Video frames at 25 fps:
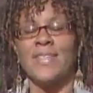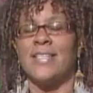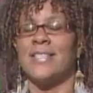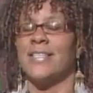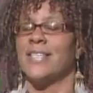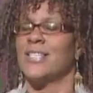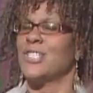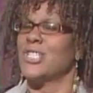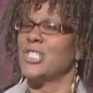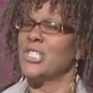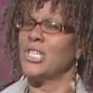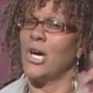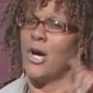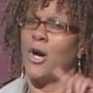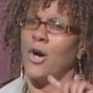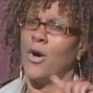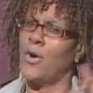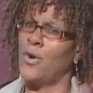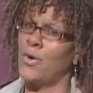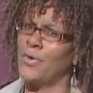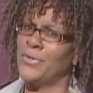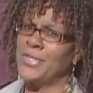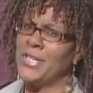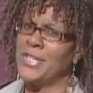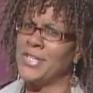That she a
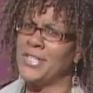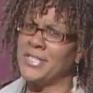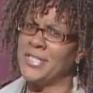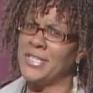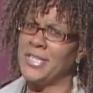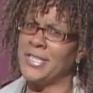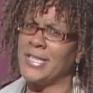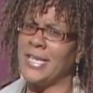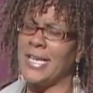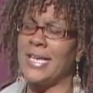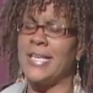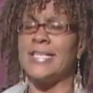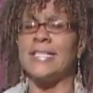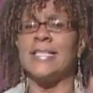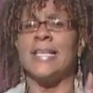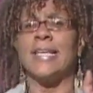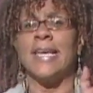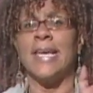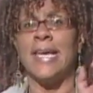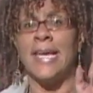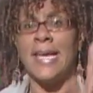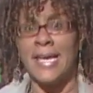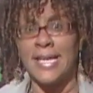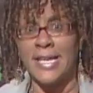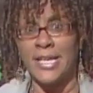whole nother nutcase.
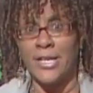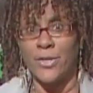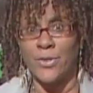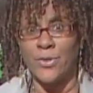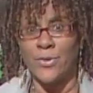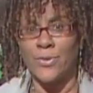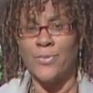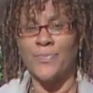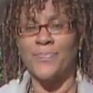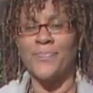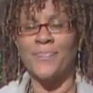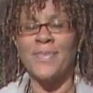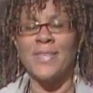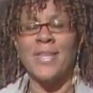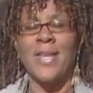Anywho,